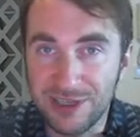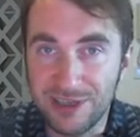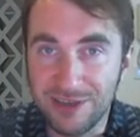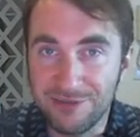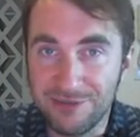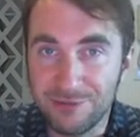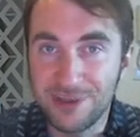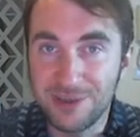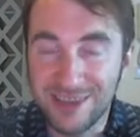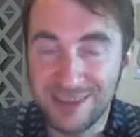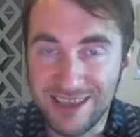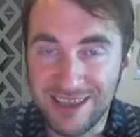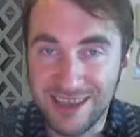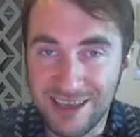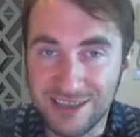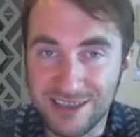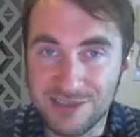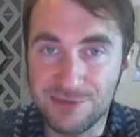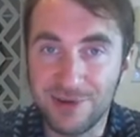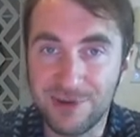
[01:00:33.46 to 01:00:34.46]
think
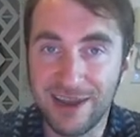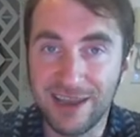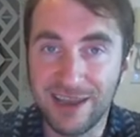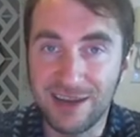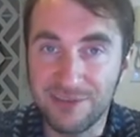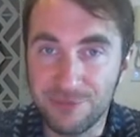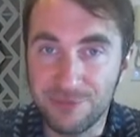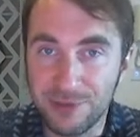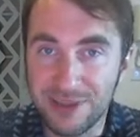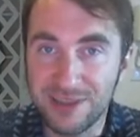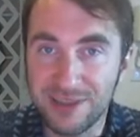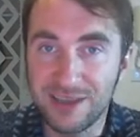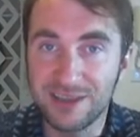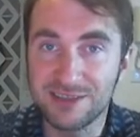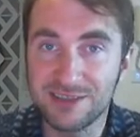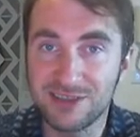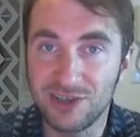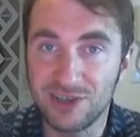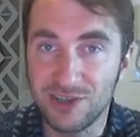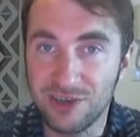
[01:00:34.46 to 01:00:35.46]
it's right, if we think it's
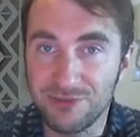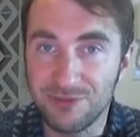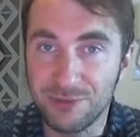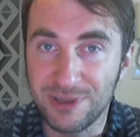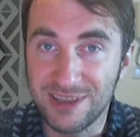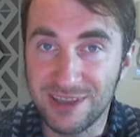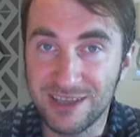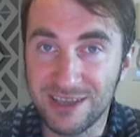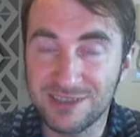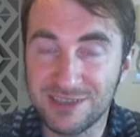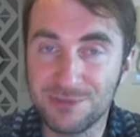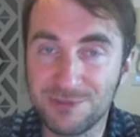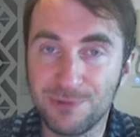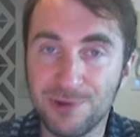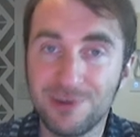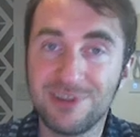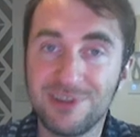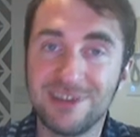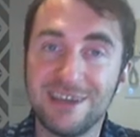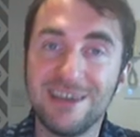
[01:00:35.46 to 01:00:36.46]
good, if we think it's
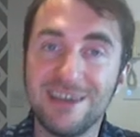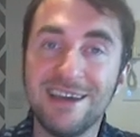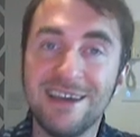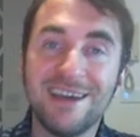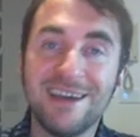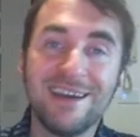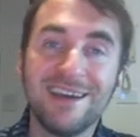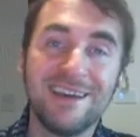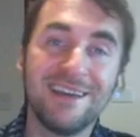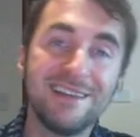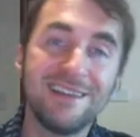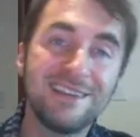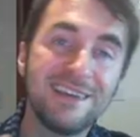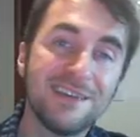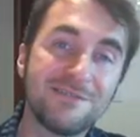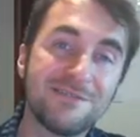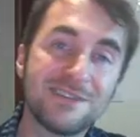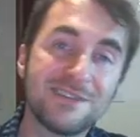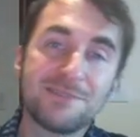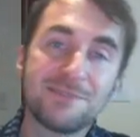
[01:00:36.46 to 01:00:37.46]
worthy, it gives
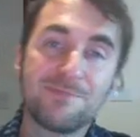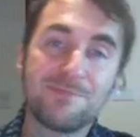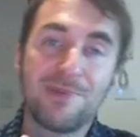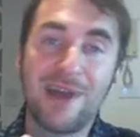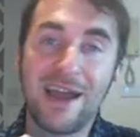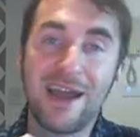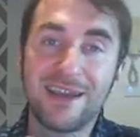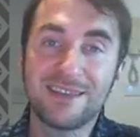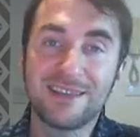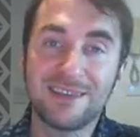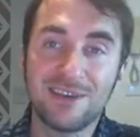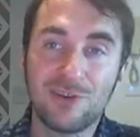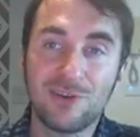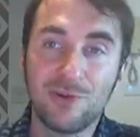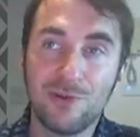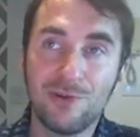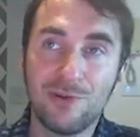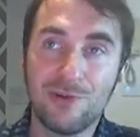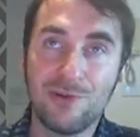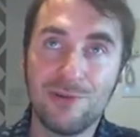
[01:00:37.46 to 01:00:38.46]
us
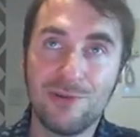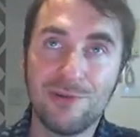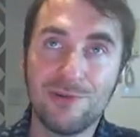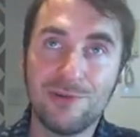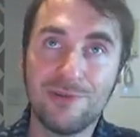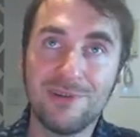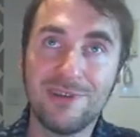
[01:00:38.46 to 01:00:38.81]
practical.